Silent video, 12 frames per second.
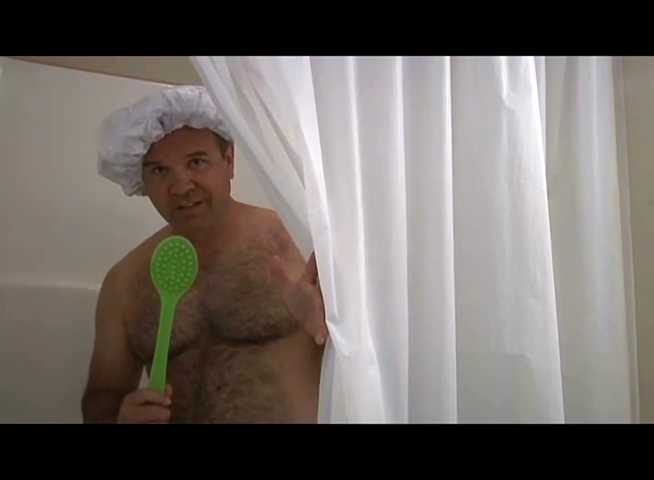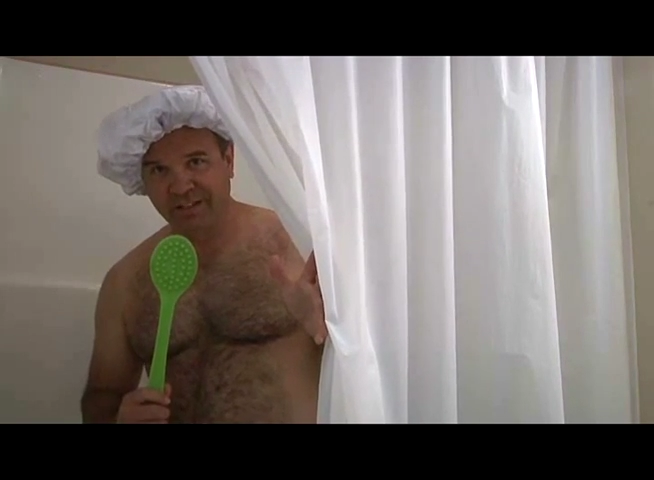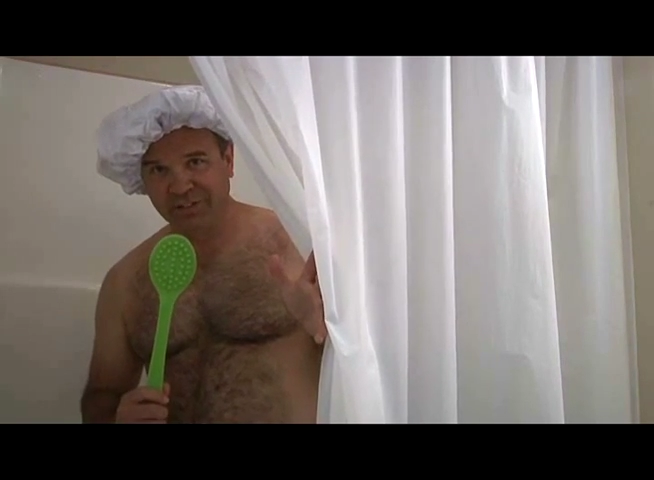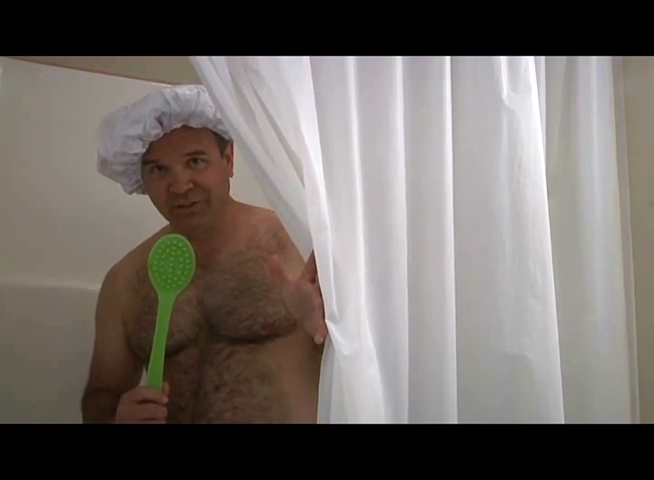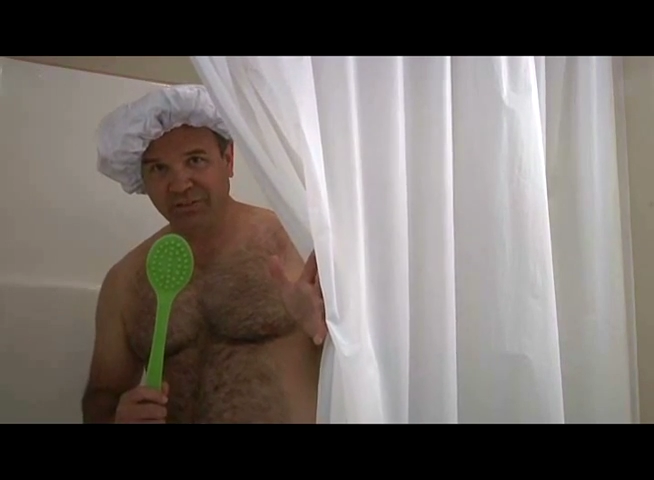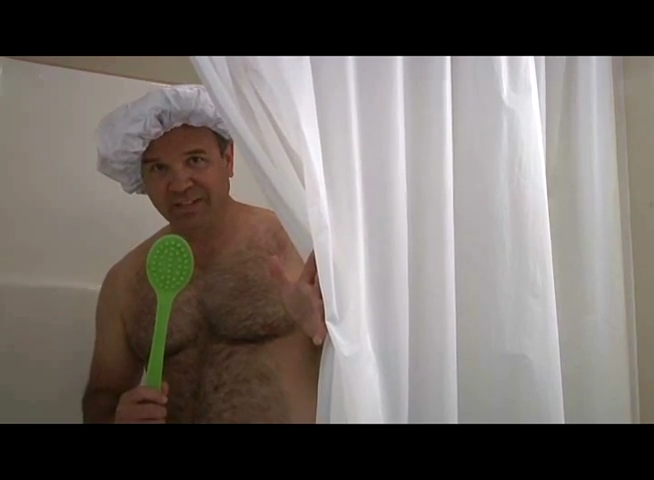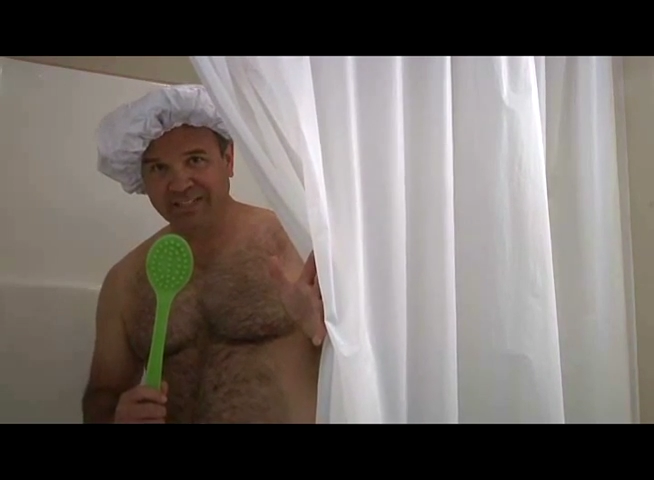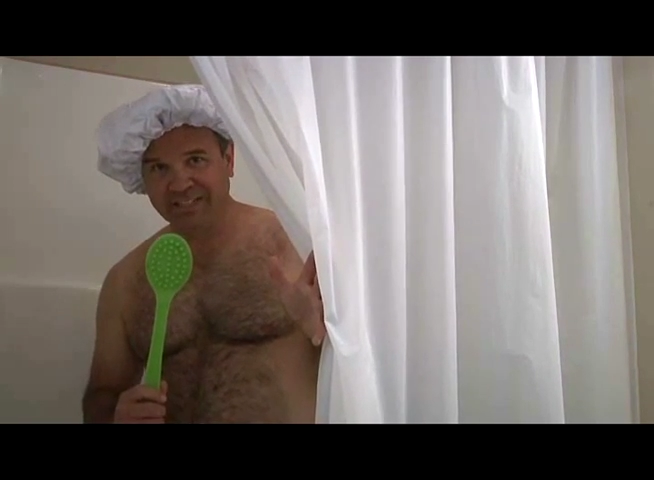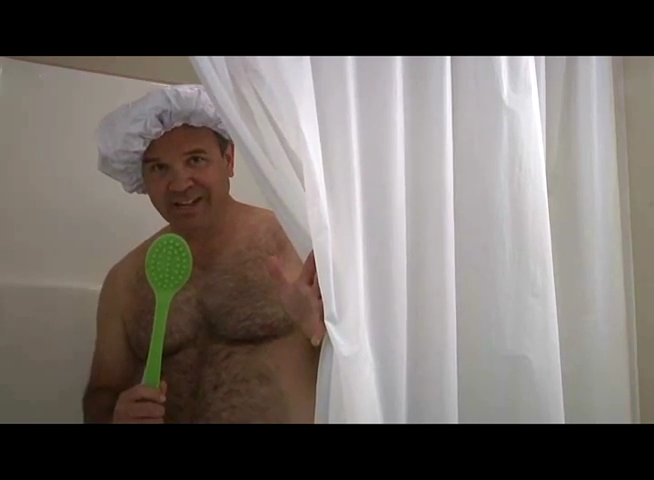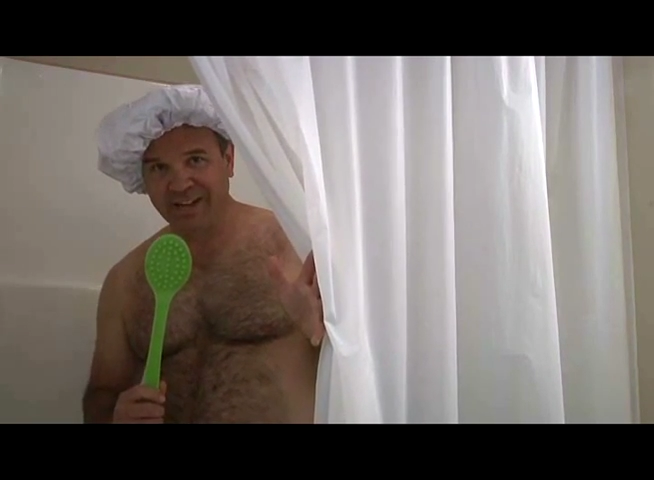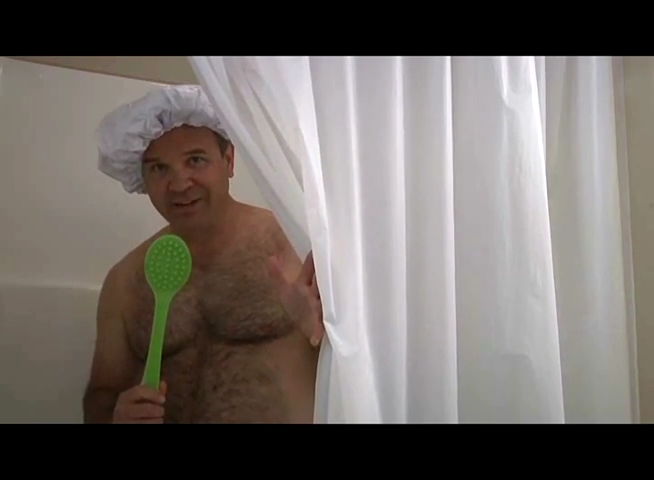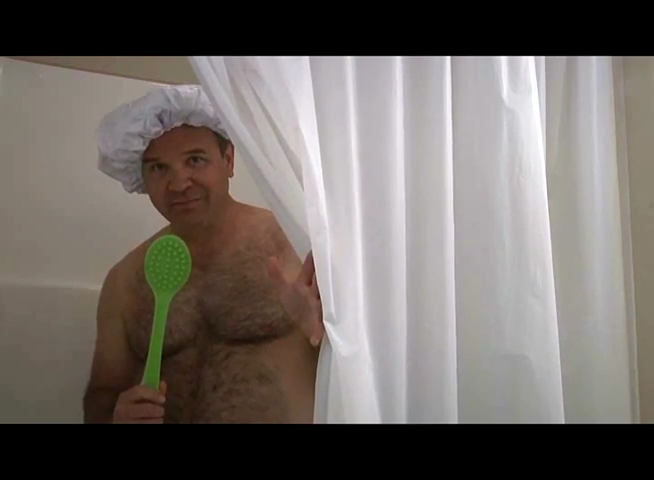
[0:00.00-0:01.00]
Until next
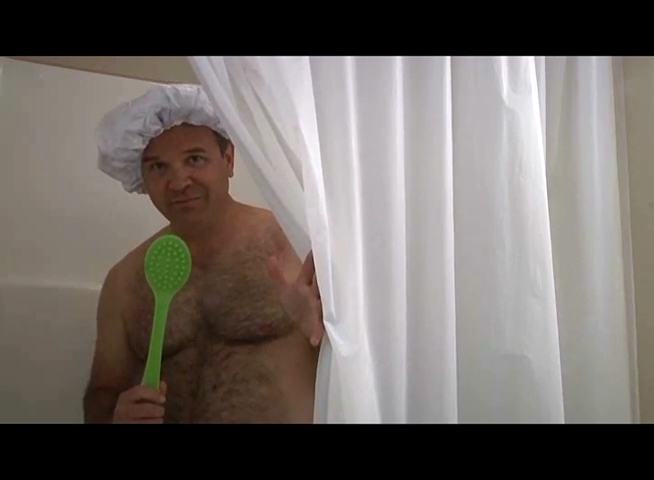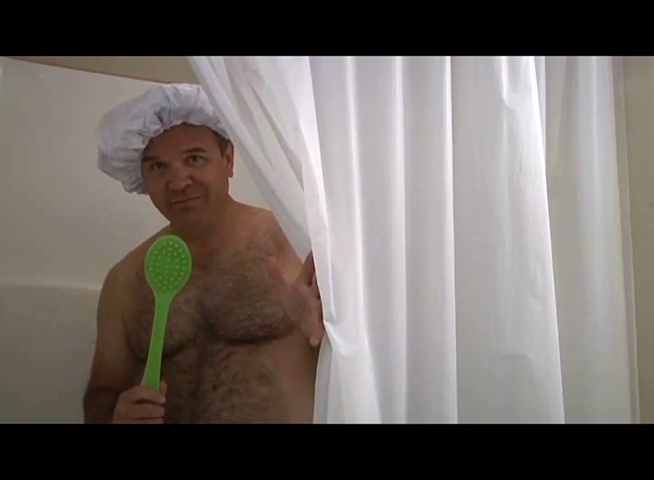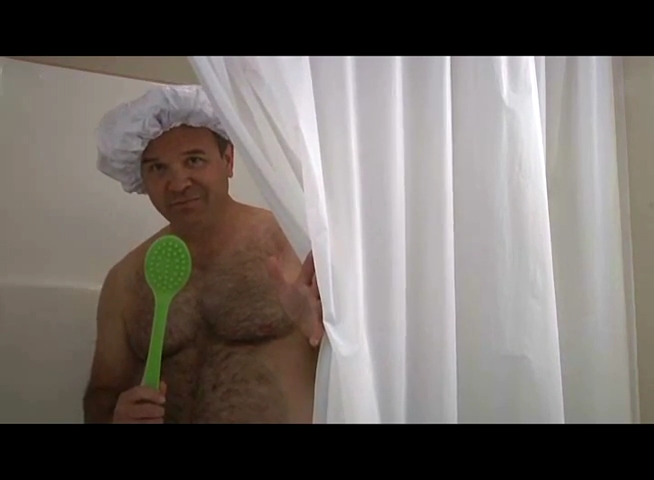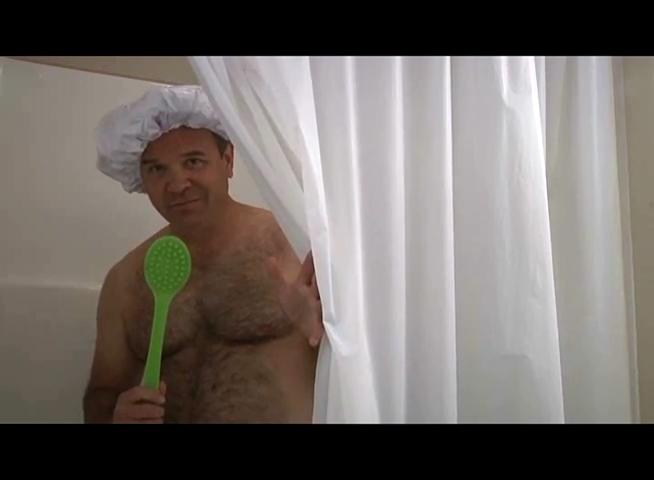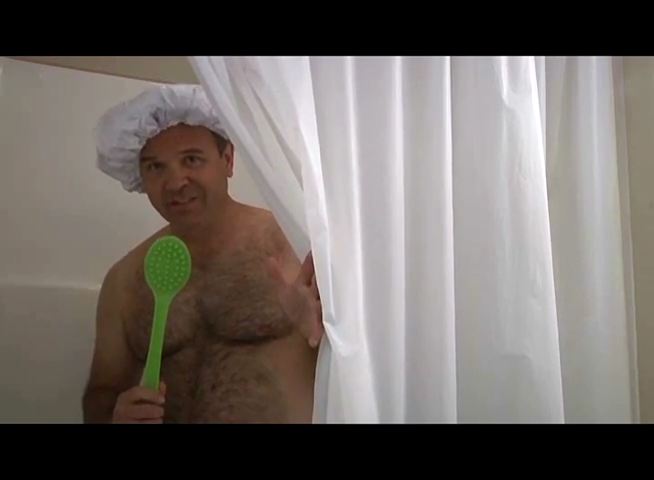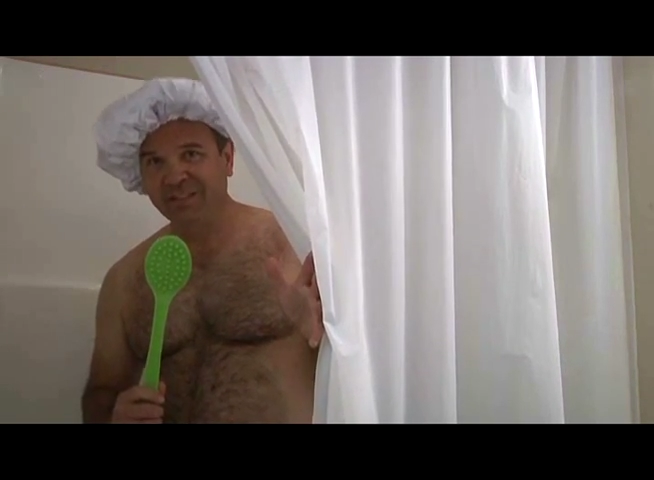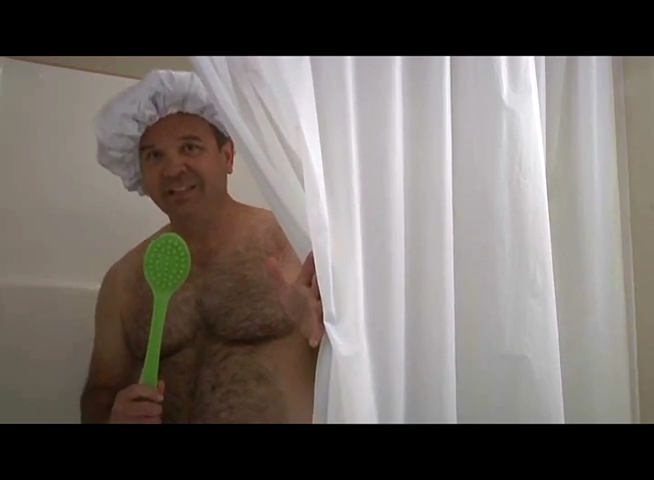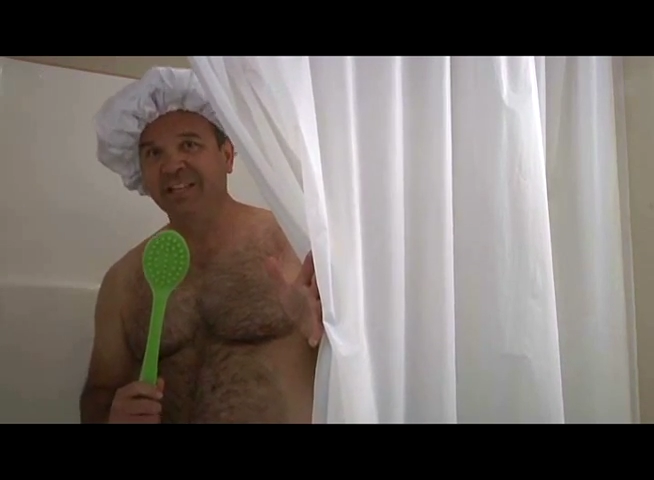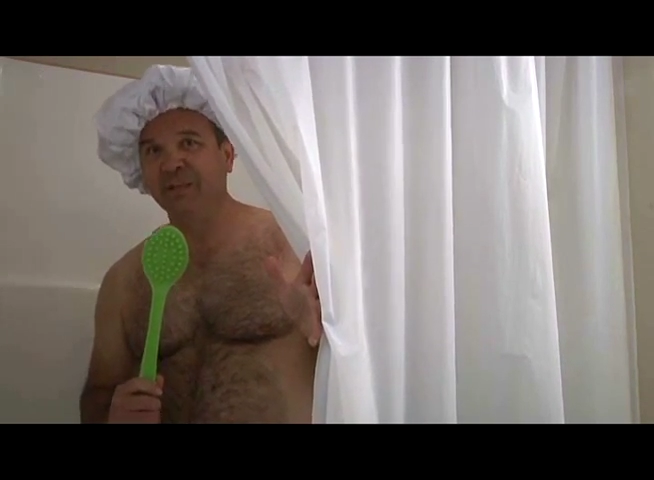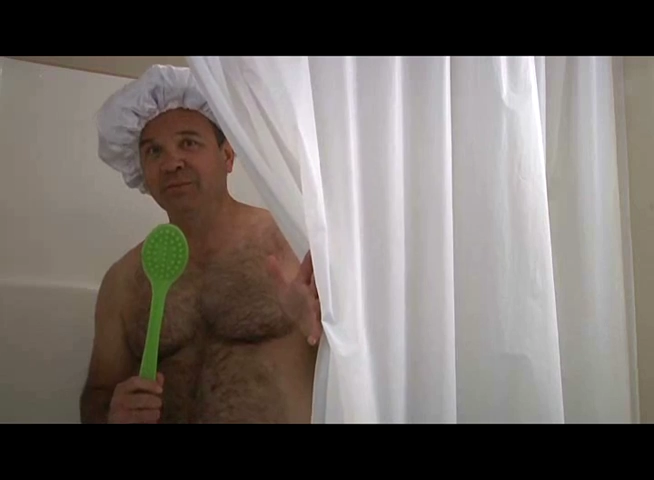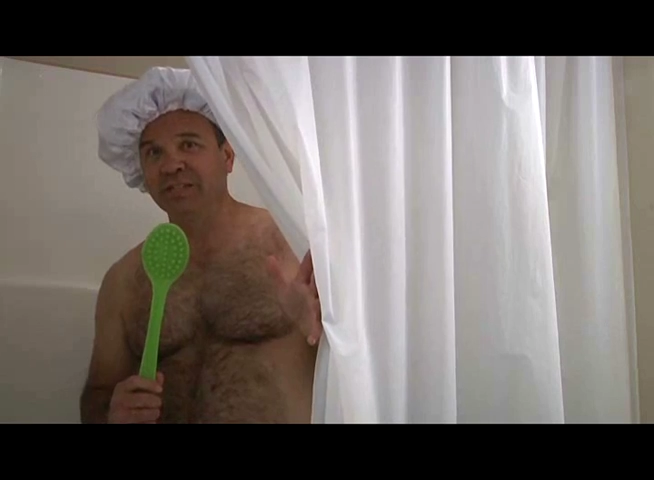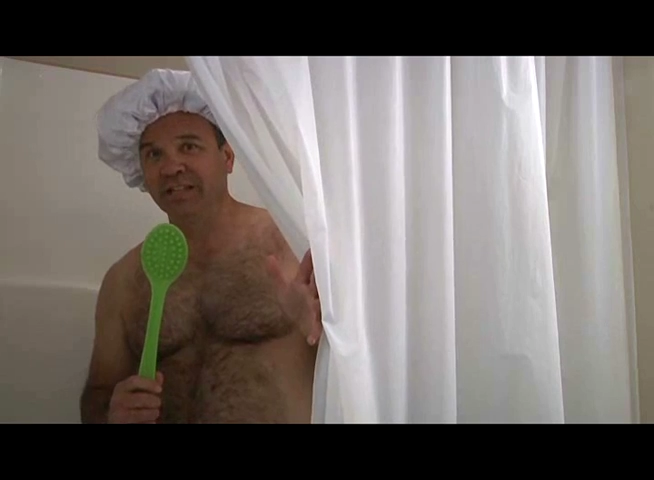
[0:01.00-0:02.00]
time,
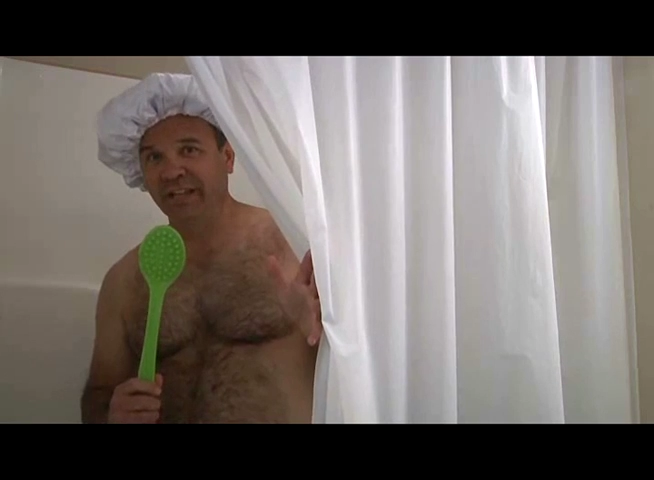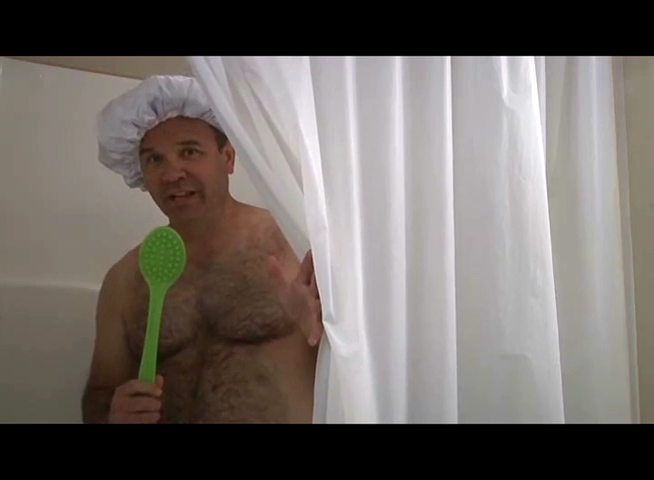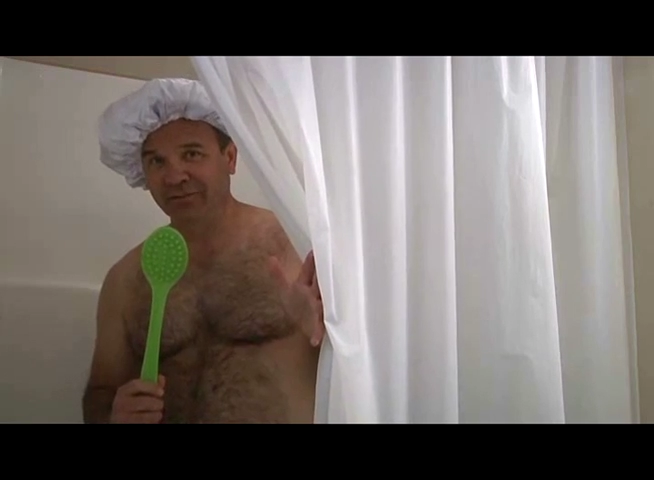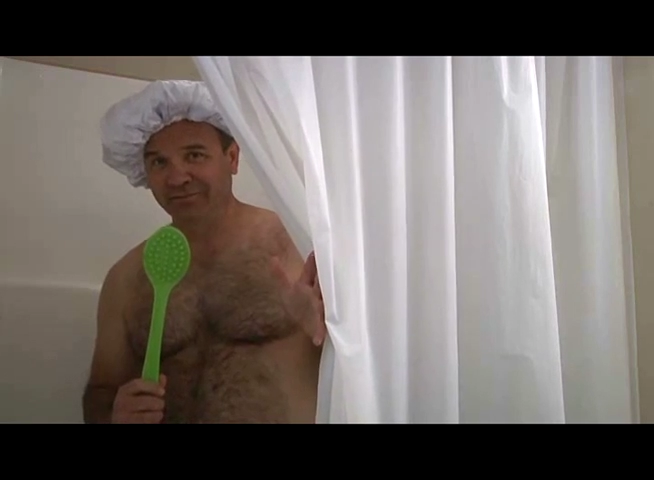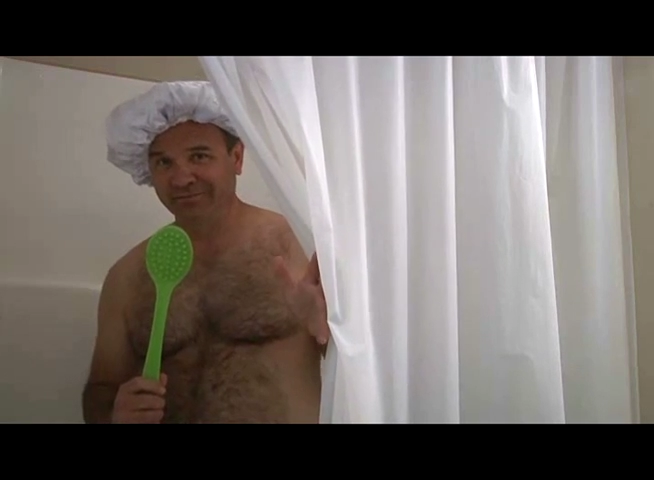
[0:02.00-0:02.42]
keep singing.